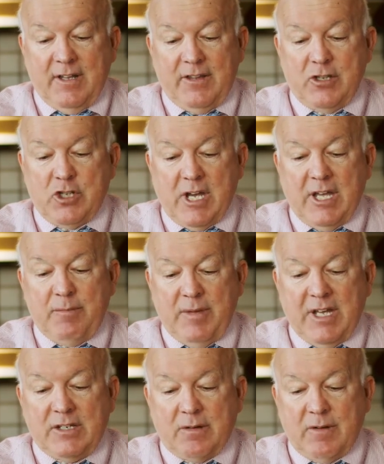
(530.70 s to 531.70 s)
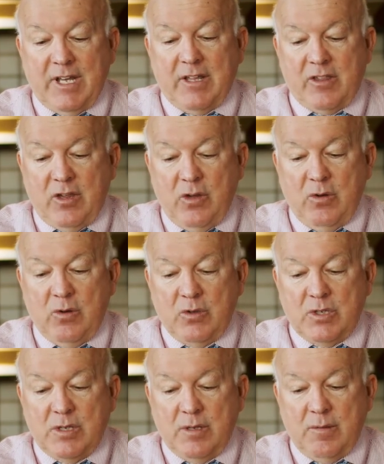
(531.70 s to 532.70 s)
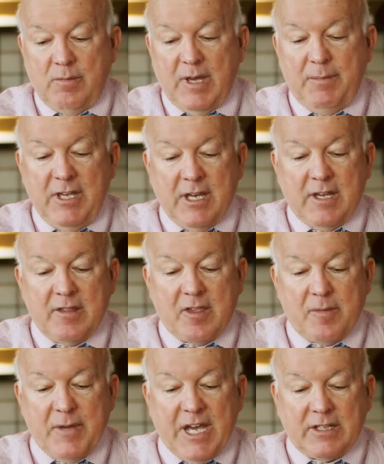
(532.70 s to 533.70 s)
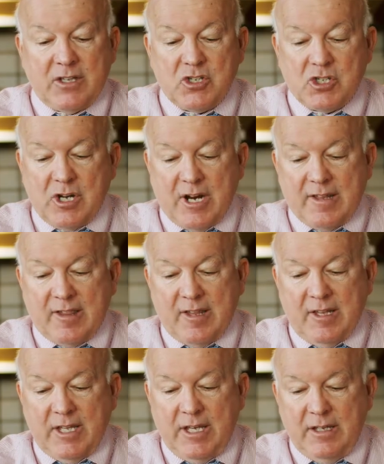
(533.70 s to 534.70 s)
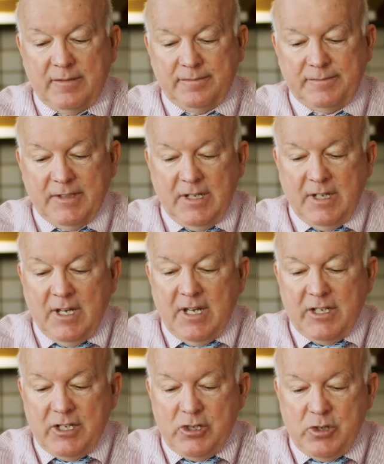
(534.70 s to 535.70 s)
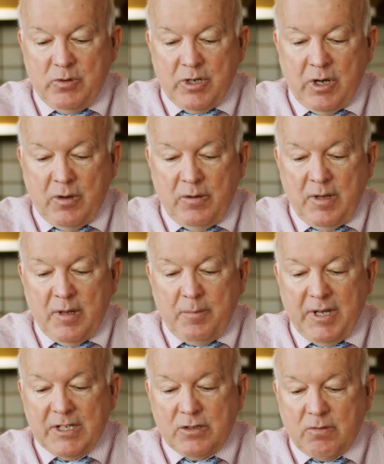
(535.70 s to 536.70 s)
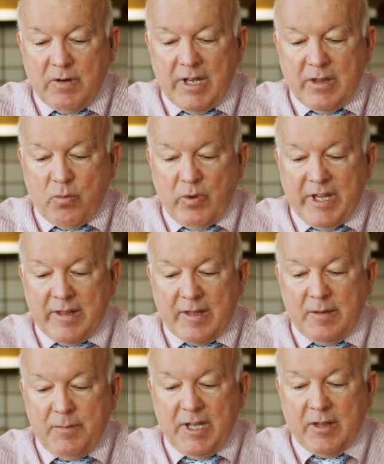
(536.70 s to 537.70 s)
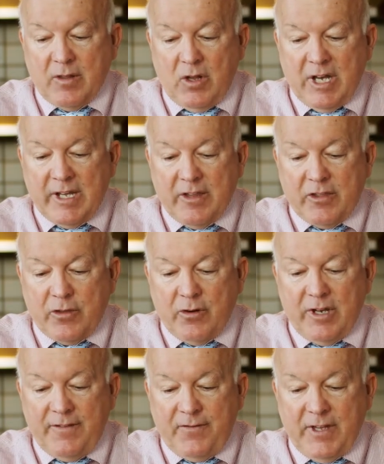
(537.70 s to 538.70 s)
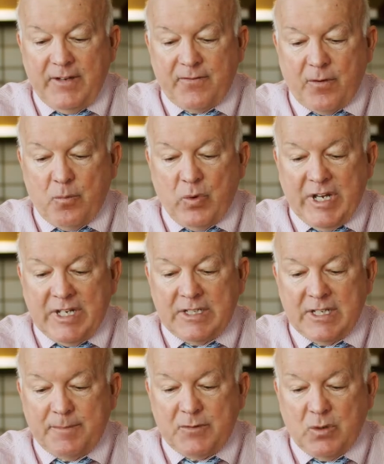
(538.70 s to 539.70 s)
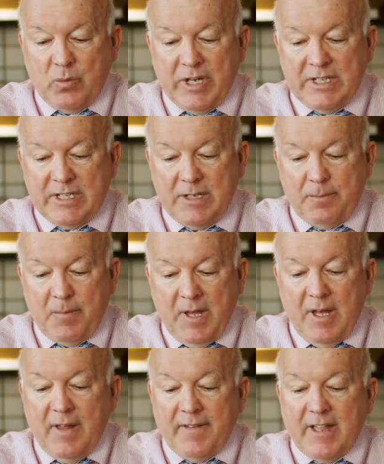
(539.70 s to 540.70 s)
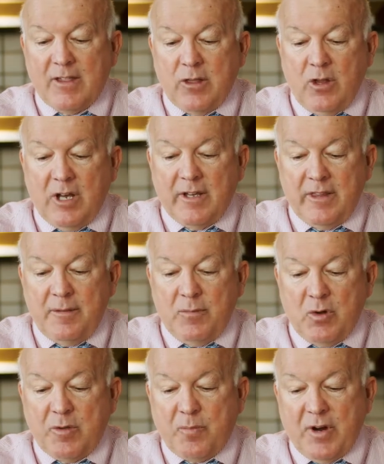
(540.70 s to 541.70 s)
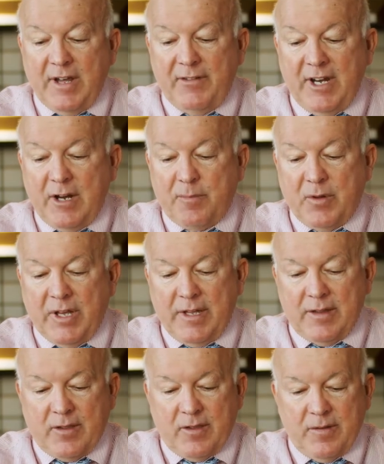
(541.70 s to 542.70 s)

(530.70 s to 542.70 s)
The giant manta ray is huge. Maybe it can smack the shark silly. Did you know manta ray's wings can be as long as 30 feet from wingtip to wingtip? That's longer than most private airplanes.